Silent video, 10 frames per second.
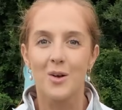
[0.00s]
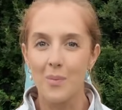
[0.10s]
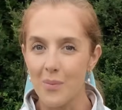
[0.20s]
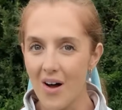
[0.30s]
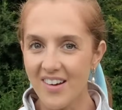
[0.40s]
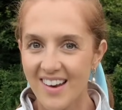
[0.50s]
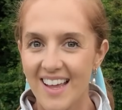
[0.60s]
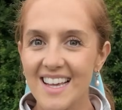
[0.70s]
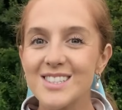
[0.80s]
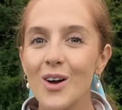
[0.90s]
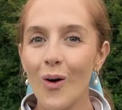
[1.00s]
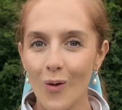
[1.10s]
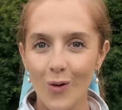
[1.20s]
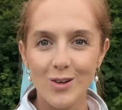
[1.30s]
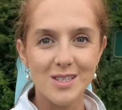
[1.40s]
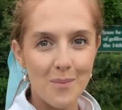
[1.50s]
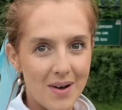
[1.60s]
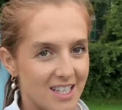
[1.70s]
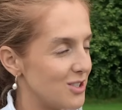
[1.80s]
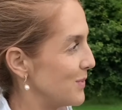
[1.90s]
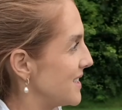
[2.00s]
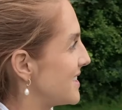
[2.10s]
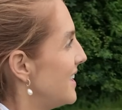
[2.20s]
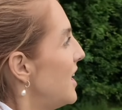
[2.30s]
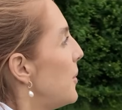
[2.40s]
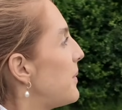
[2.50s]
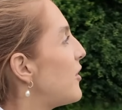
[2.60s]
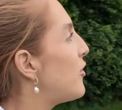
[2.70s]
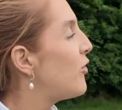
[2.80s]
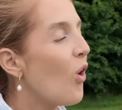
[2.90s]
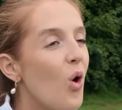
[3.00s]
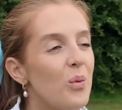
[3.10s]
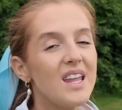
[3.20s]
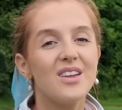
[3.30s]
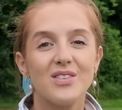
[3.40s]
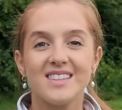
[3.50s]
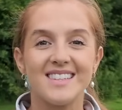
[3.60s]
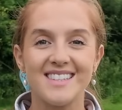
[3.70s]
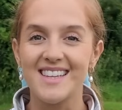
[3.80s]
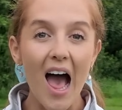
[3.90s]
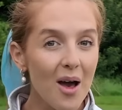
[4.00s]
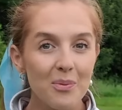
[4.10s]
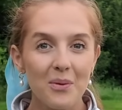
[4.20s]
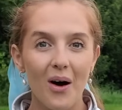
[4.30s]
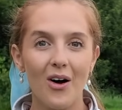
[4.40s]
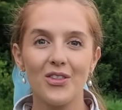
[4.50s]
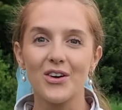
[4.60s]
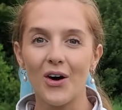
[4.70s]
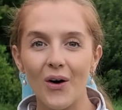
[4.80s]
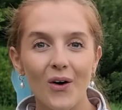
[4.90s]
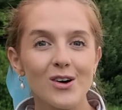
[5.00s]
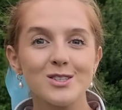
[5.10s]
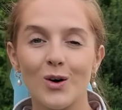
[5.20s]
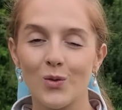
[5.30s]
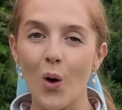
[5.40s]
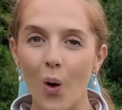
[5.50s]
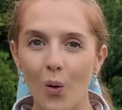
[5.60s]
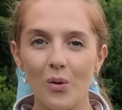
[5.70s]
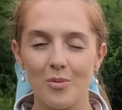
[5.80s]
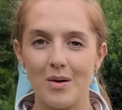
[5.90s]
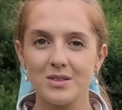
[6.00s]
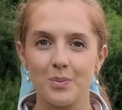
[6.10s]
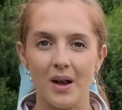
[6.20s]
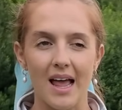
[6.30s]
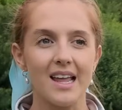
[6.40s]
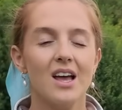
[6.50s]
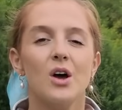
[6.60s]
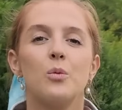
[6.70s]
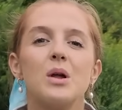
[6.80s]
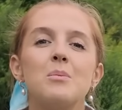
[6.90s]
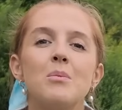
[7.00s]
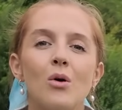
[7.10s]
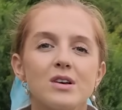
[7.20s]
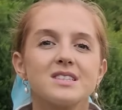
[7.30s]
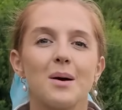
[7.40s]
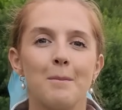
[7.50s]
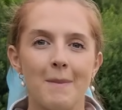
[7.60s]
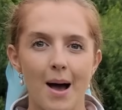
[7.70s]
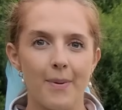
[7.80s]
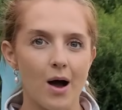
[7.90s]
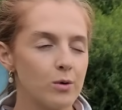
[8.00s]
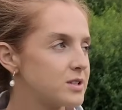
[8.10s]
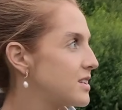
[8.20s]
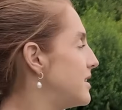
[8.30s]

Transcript: Number one is course management. Before we even step on the course or the hole we're about to play, we must map out